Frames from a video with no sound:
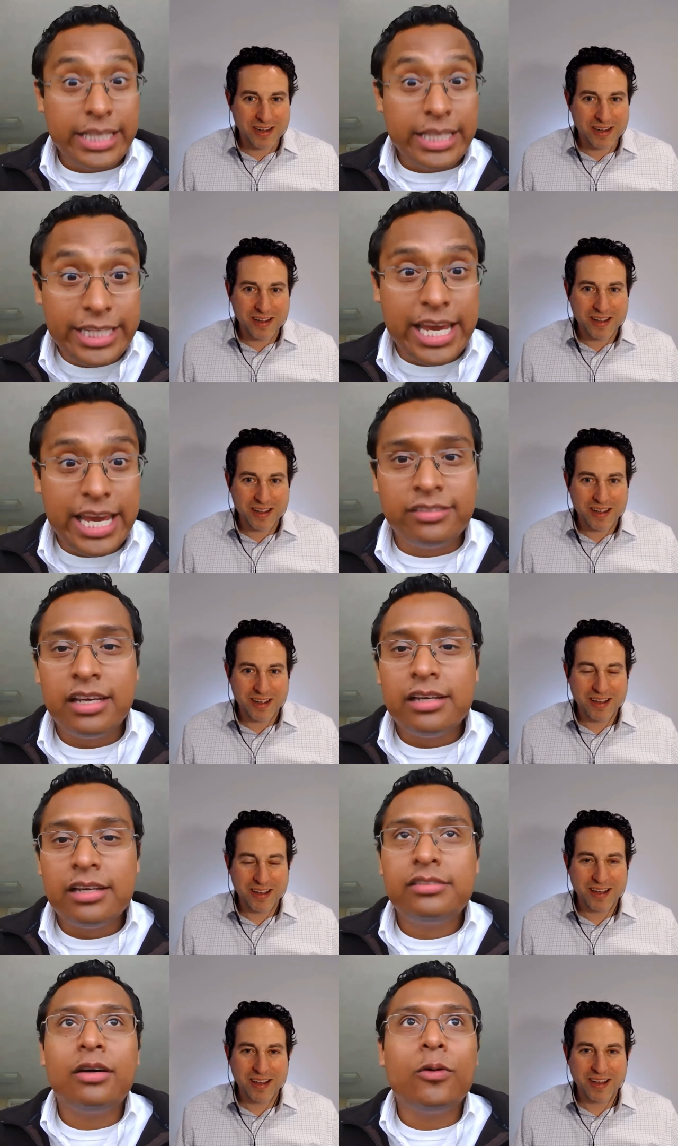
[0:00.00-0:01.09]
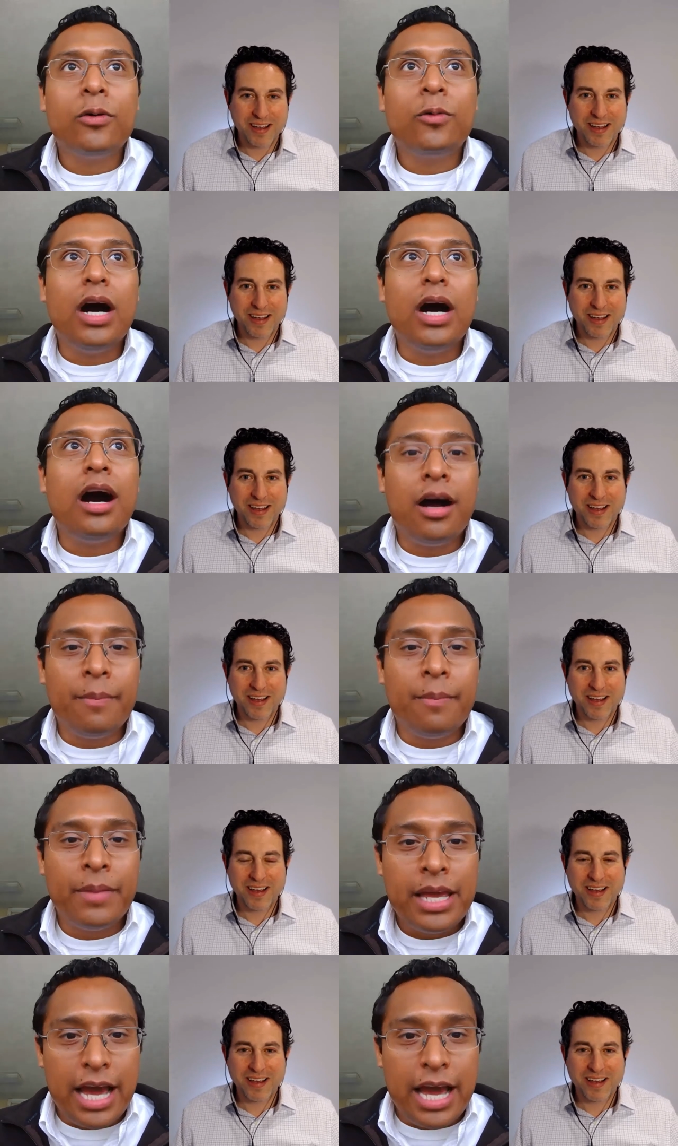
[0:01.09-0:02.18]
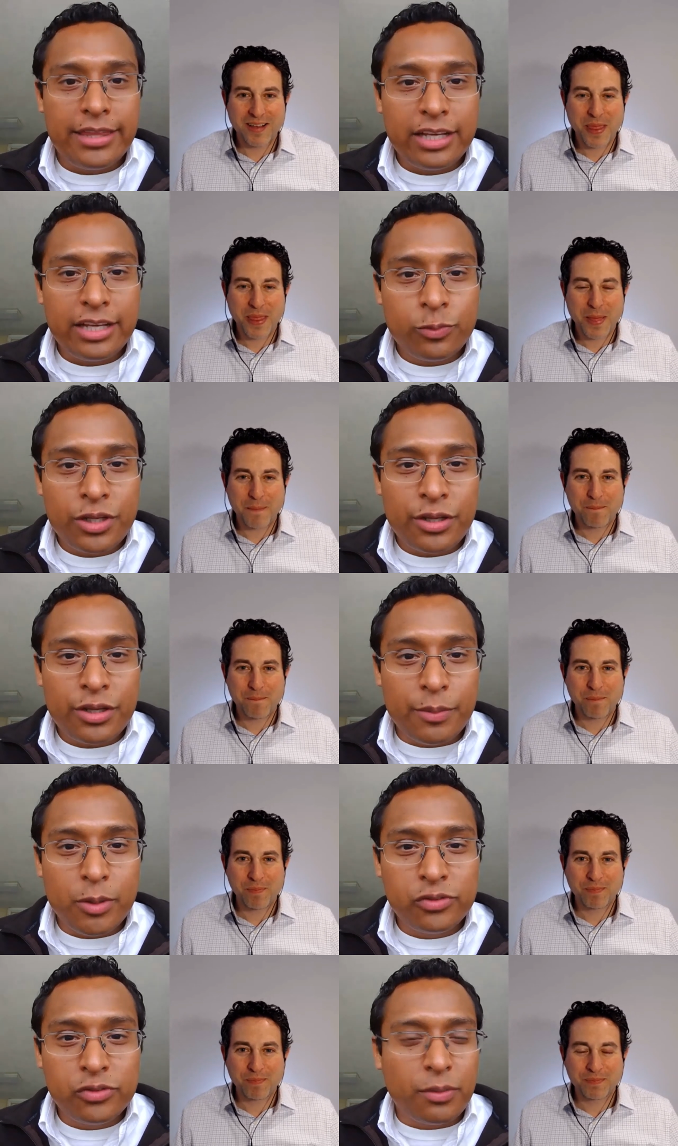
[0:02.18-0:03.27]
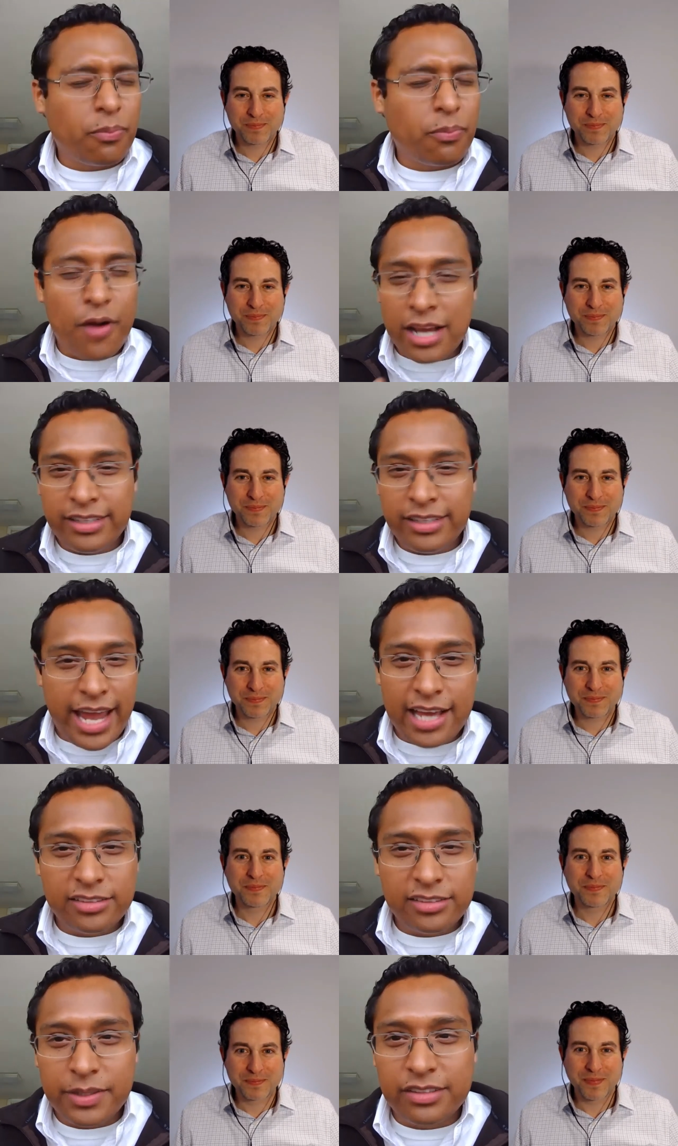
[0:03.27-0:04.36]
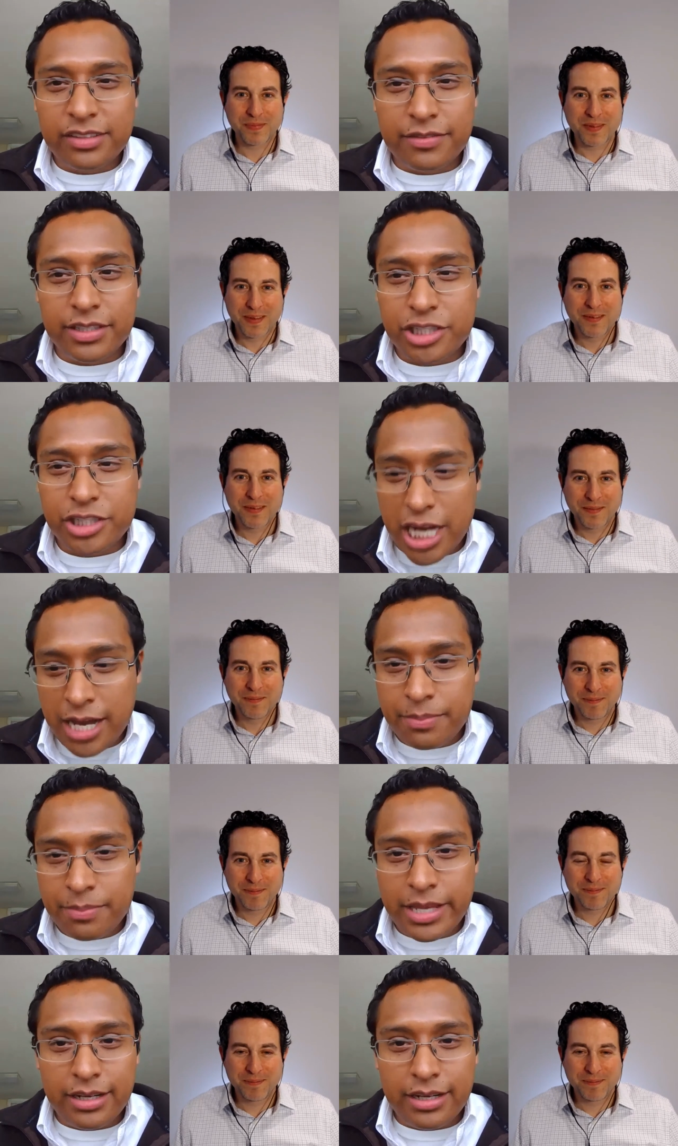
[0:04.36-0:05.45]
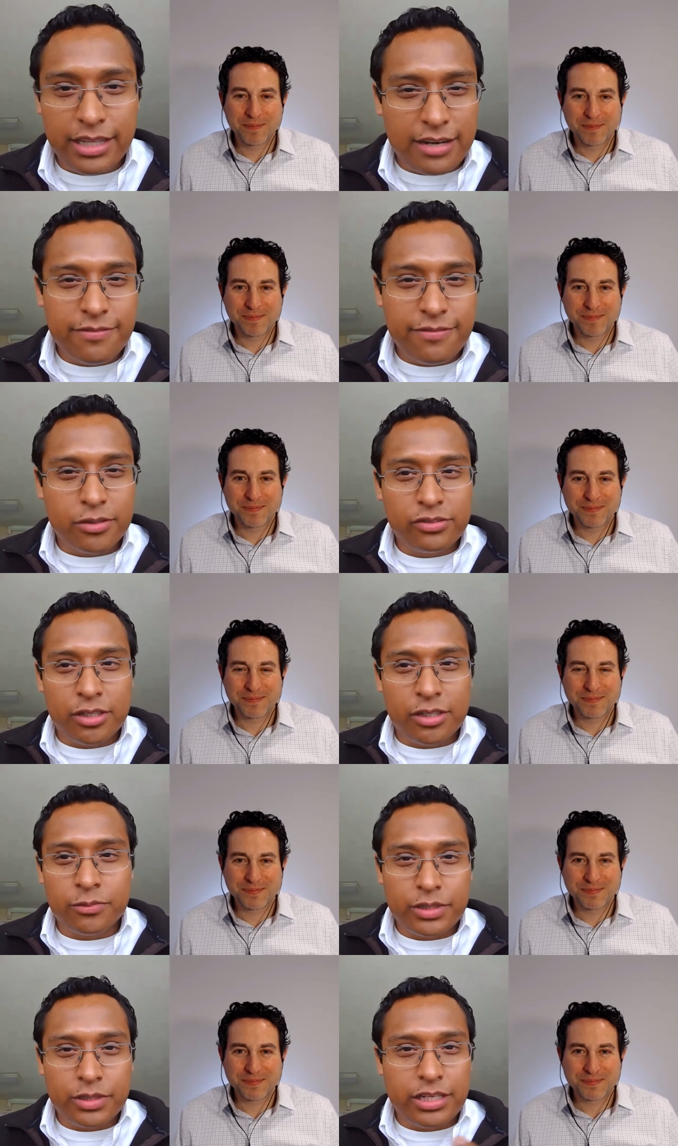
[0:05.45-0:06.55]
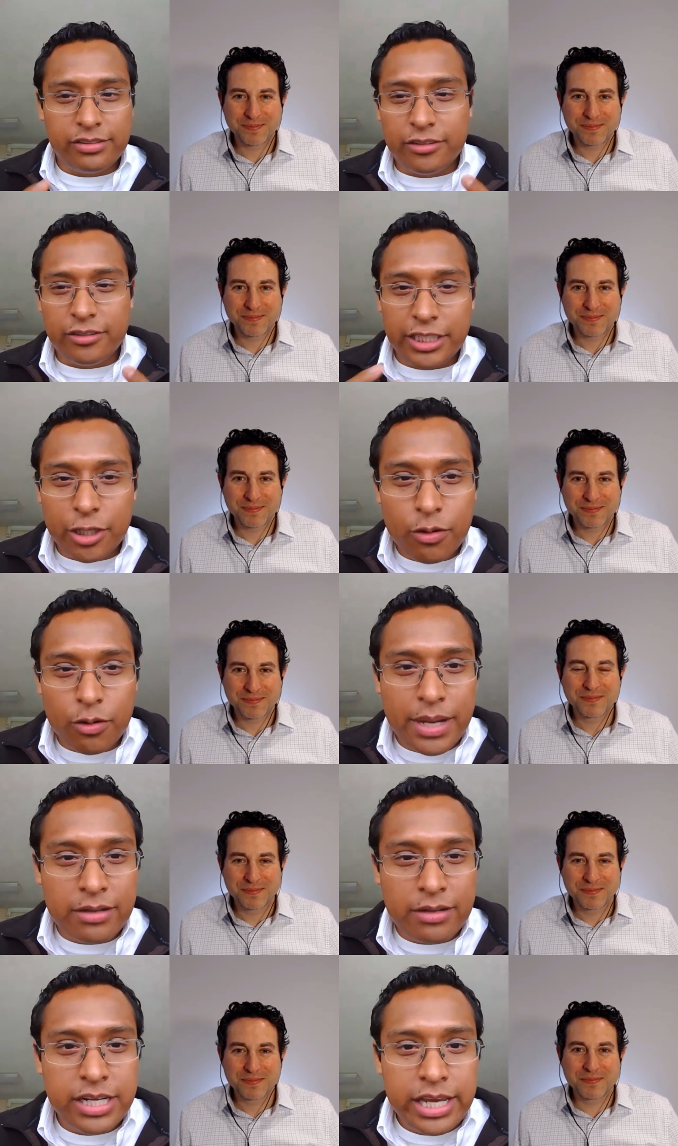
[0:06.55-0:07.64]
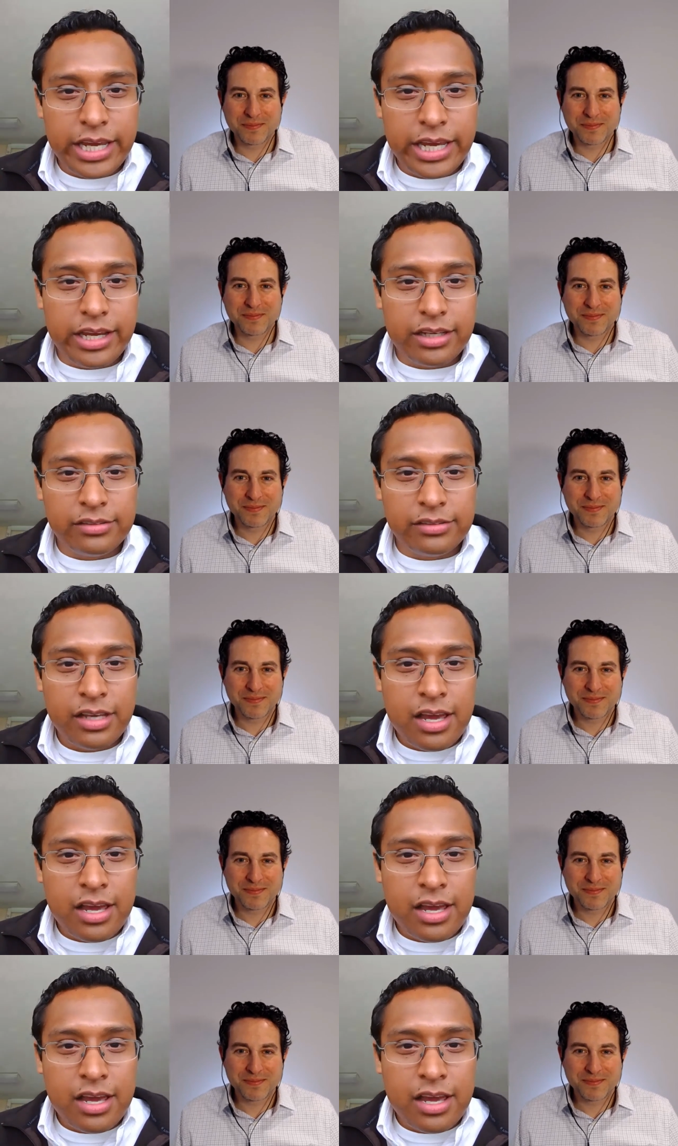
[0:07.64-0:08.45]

Speaker 1: Yes. So um, I think it's one of the most surprising aspects of the job that a, a lot of folks don't necessarily know about mm-hmm. is